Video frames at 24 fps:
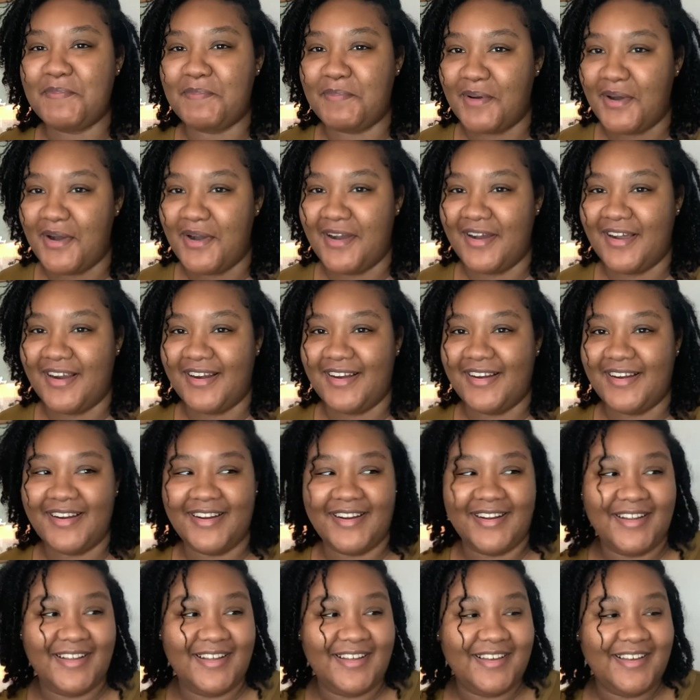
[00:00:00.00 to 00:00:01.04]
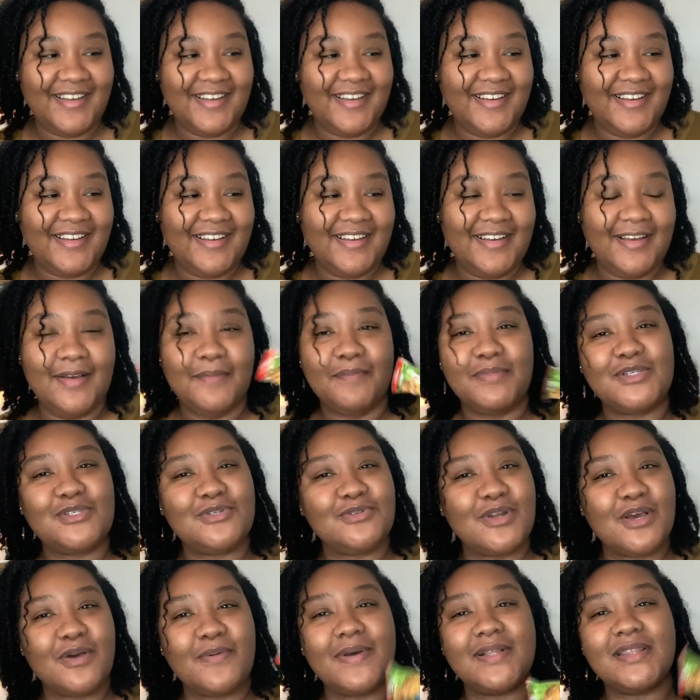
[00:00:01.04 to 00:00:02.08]
bar. But you
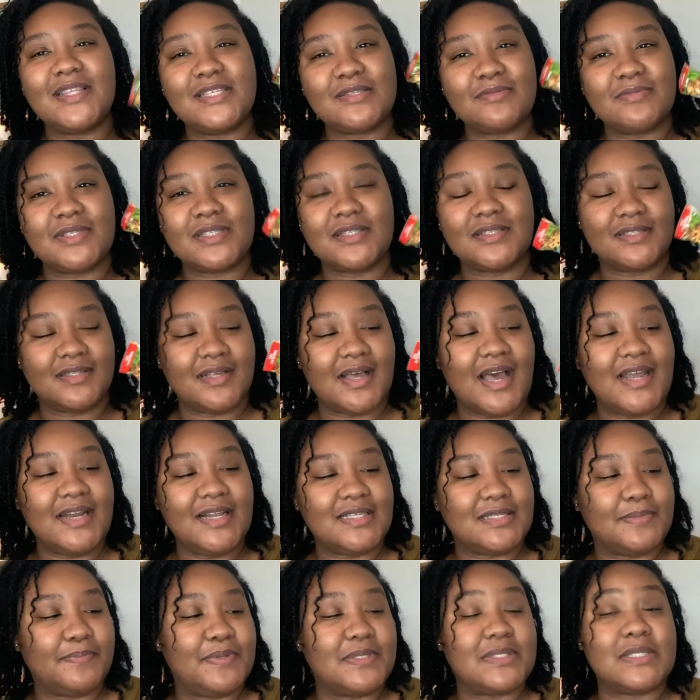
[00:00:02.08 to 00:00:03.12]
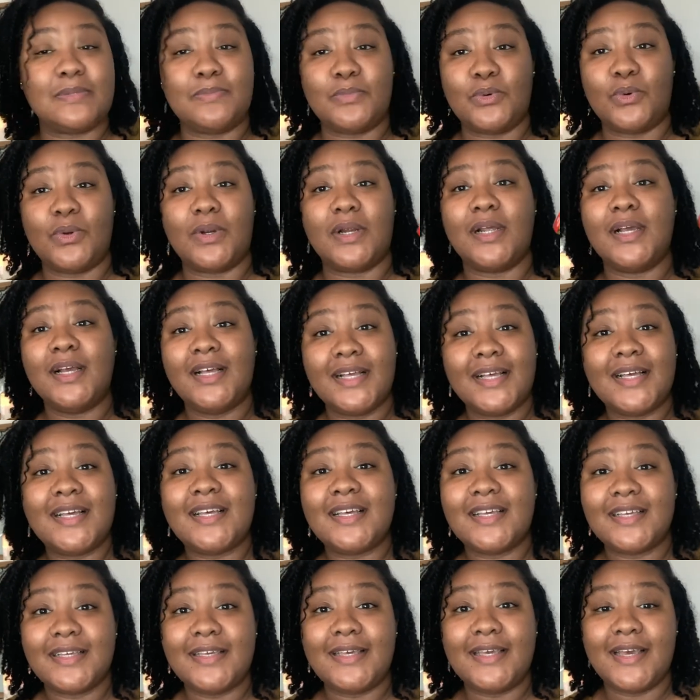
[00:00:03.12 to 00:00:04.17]
know what? This was, I need to put some more.
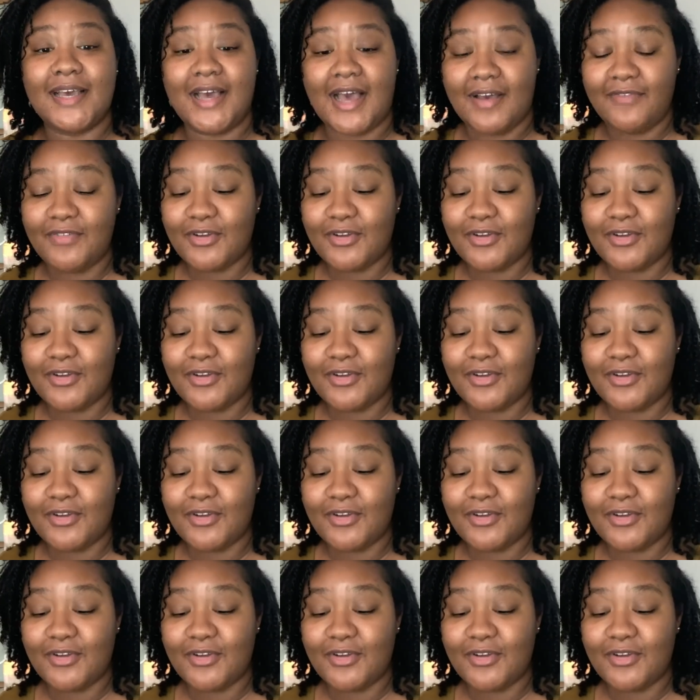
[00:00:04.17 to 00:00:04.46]
Yeah, I have a